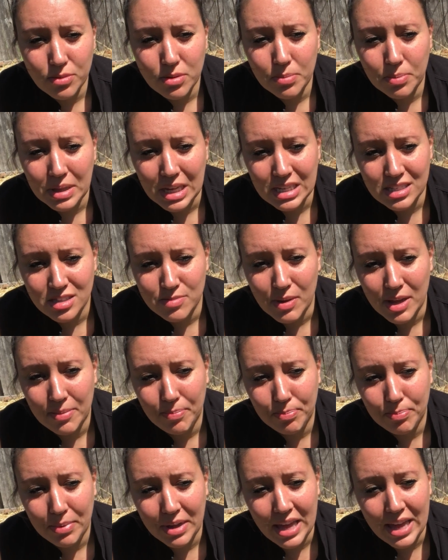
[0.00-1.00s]
a
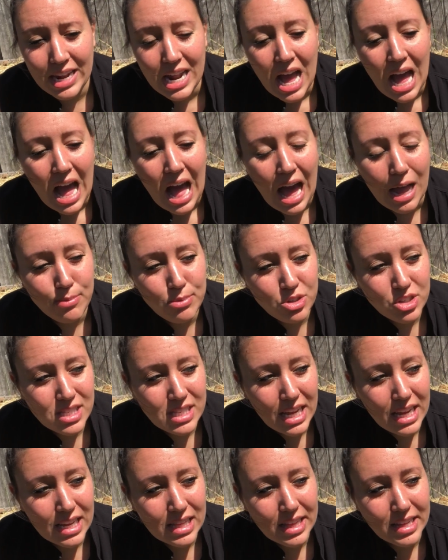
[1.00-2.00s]
replacement. But I'm just
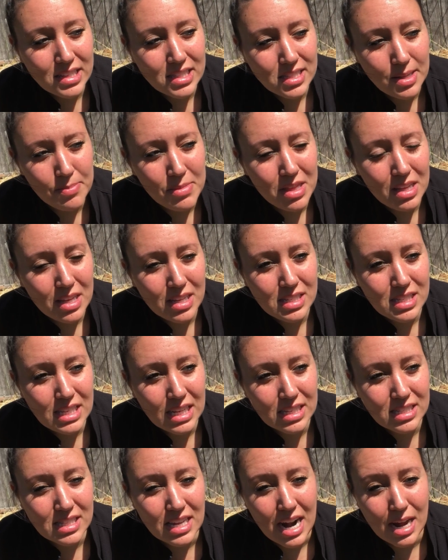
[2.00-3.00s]
saying that some of these
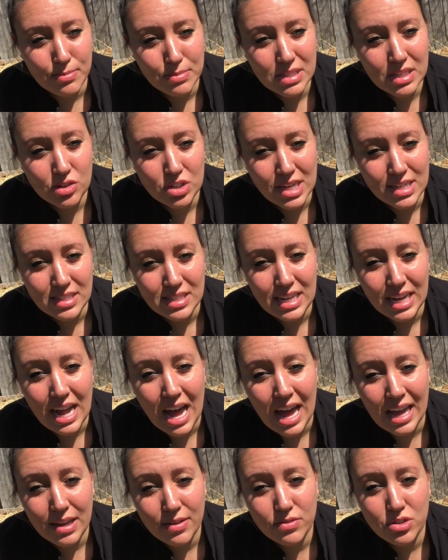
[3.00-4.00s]
things that I'm suggesting,
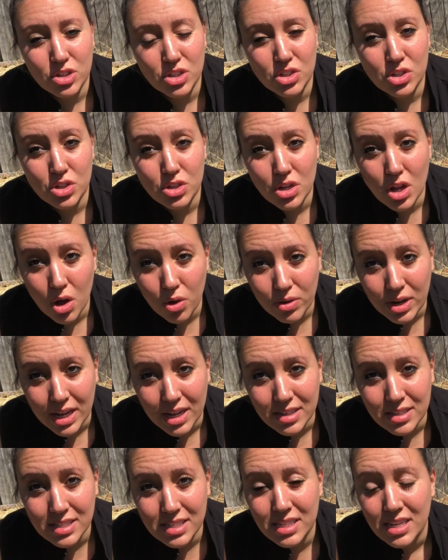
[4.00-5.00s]
I have just
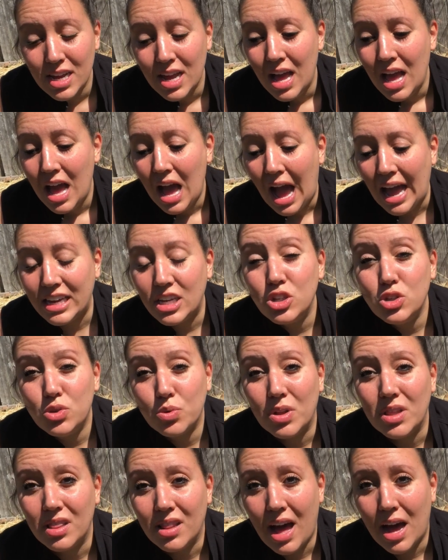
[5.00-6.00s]
noticed I can do
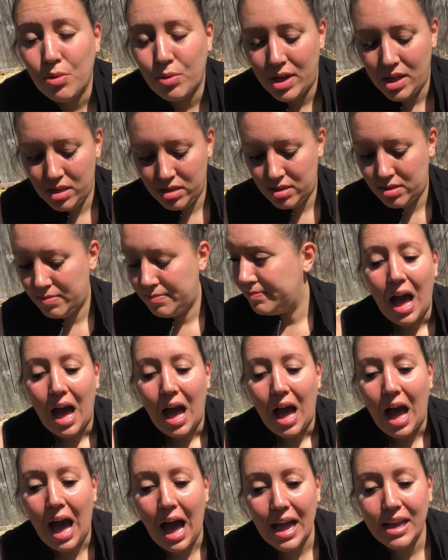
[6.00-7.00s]
a lot with.
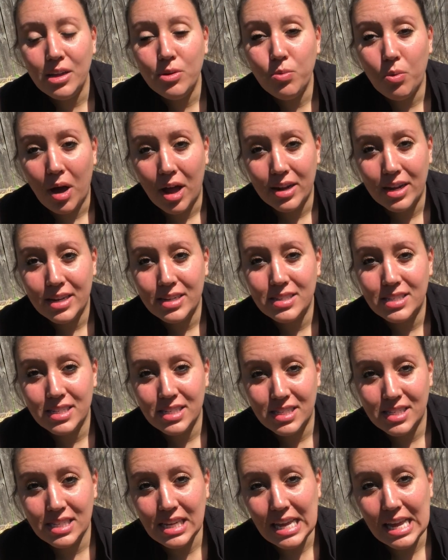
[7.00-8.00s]
I wanted to
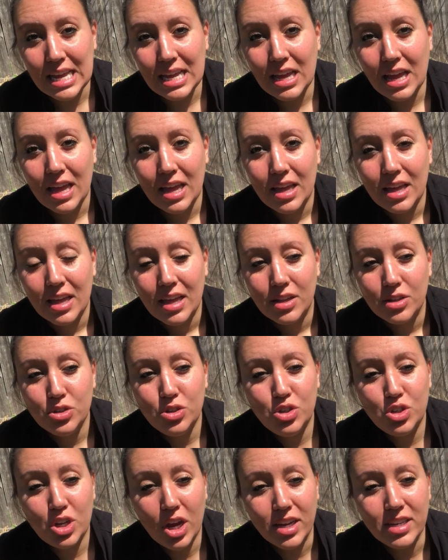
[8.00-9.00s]
see
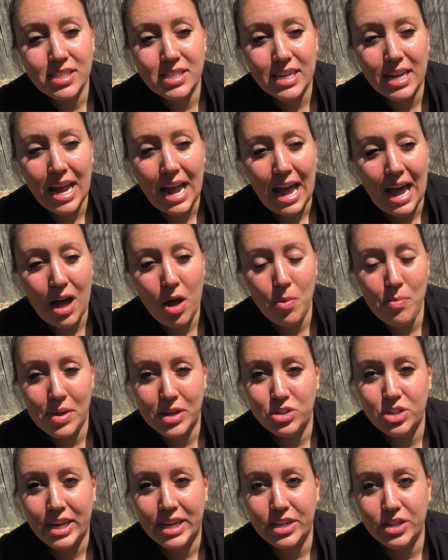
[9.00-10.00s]
just how
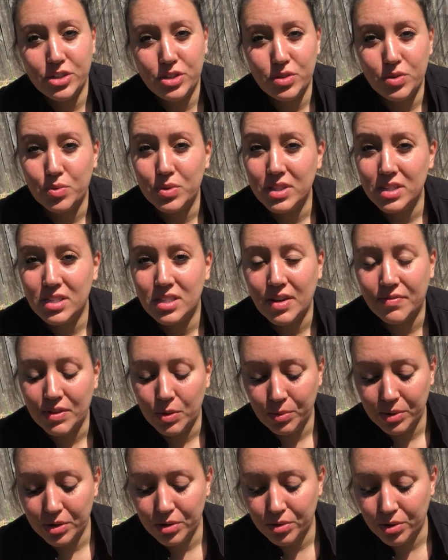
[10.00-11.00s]
much I could do with the stuff that
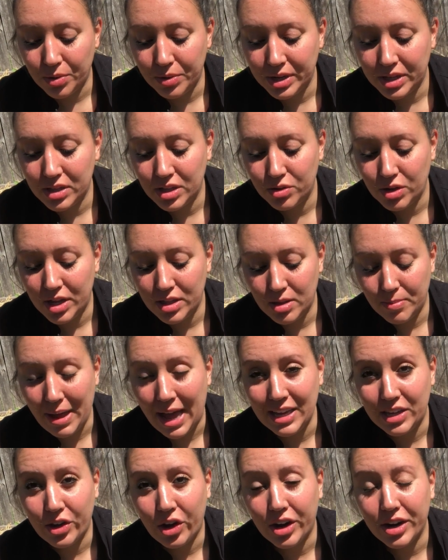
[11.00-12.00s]
we were growing in the, in the
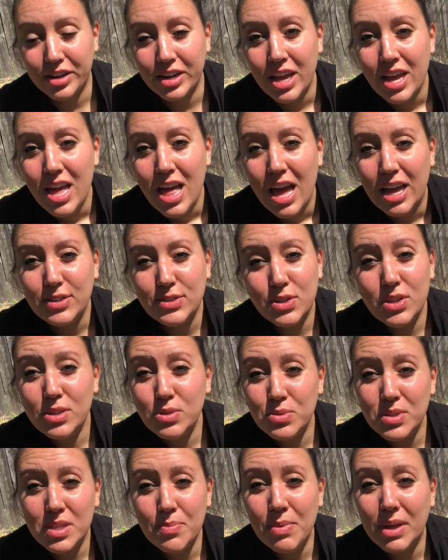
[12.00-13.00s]
backyard. And so this
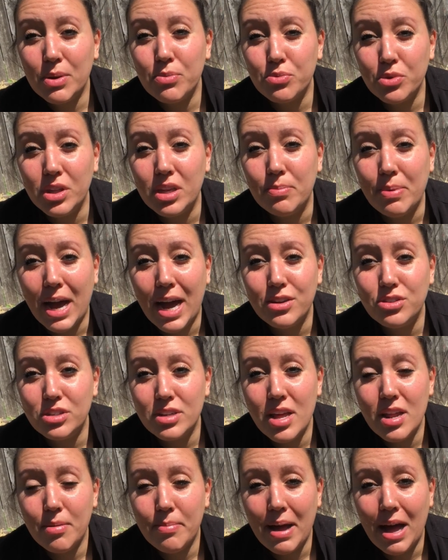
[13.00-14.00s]
was something I'm really
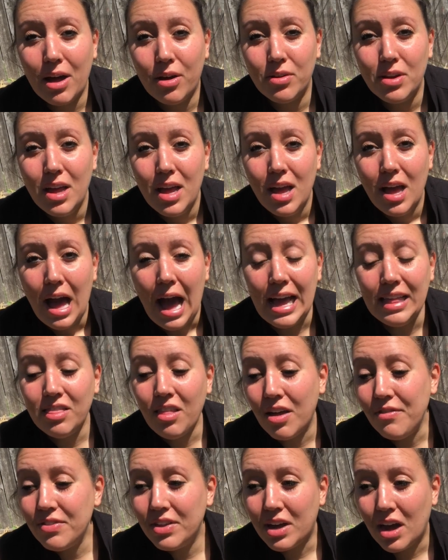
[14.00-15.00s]
passionate about. I
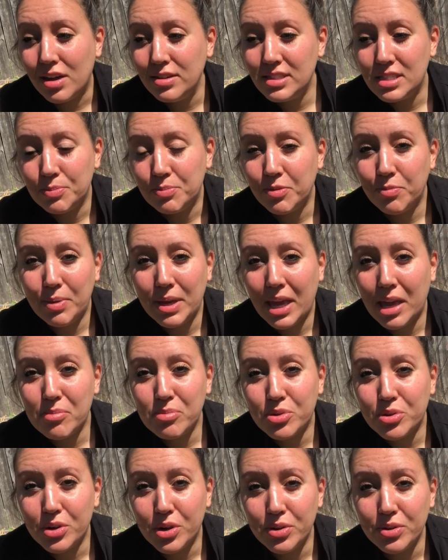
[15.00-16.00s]
love the concept of being able
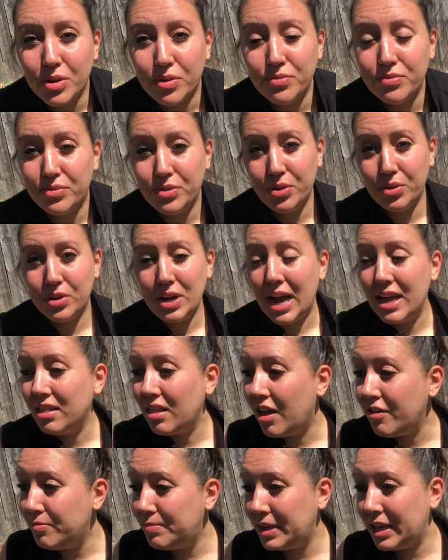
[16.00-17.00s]
to grow your own food. I
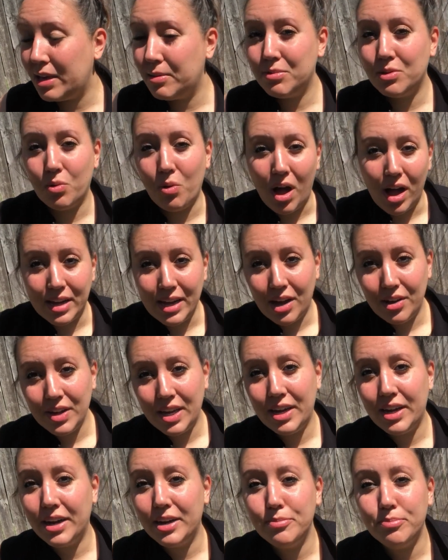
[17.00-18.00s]
love being able to walk out
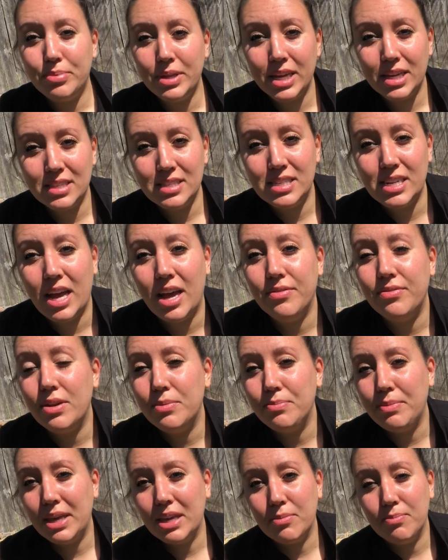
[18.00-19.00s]
here and pick stuff
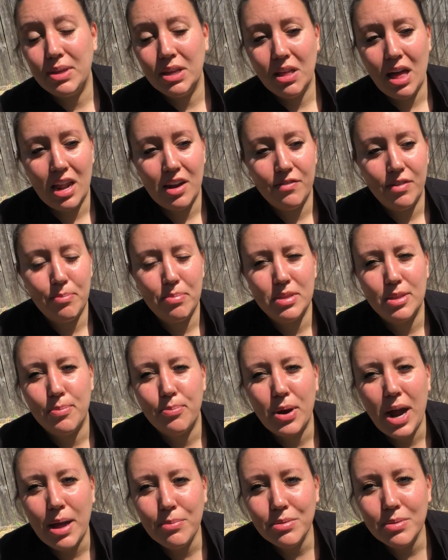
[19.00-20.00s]
and make a meal out of it. But the
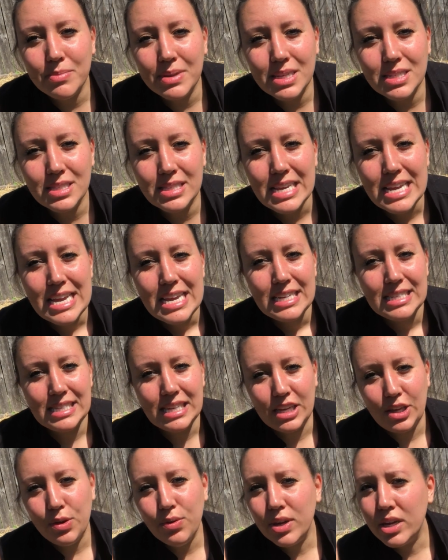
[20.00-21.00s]
problem is, is
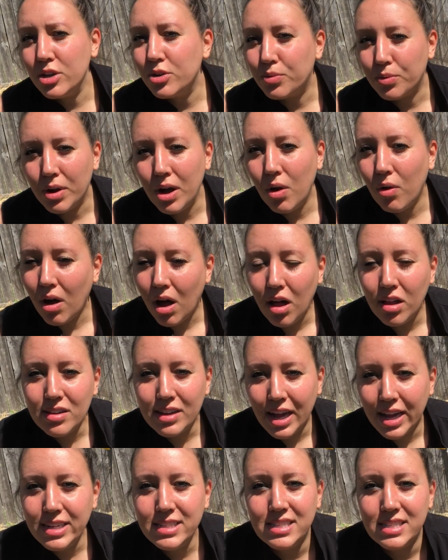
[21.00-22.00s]
that you can grow all
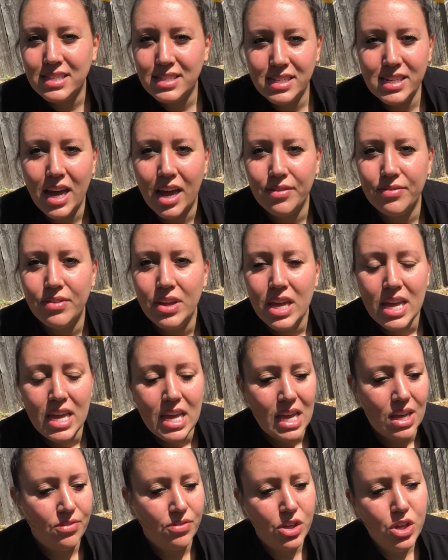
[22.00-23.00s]
kinds of stuff.
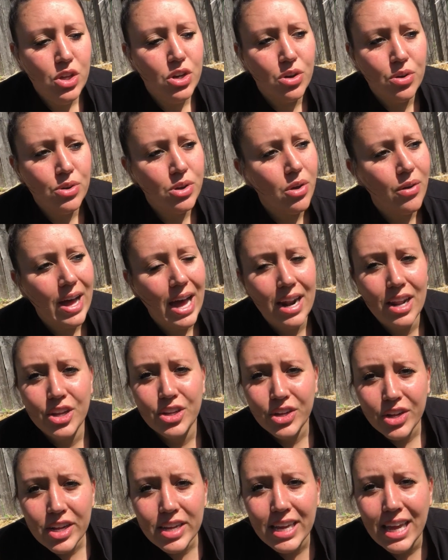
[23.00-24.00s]
If you don't know how to
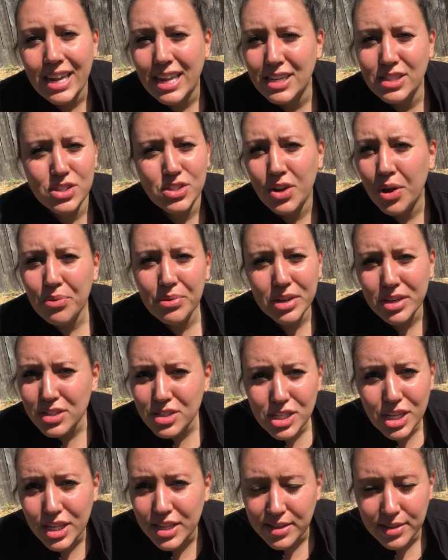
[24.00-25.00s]
cook it, it's no good
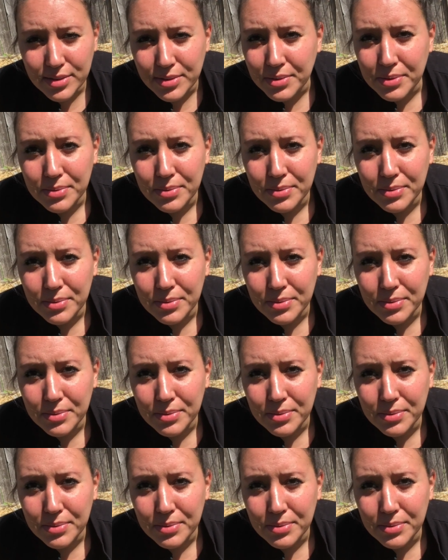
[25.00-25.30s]
to you.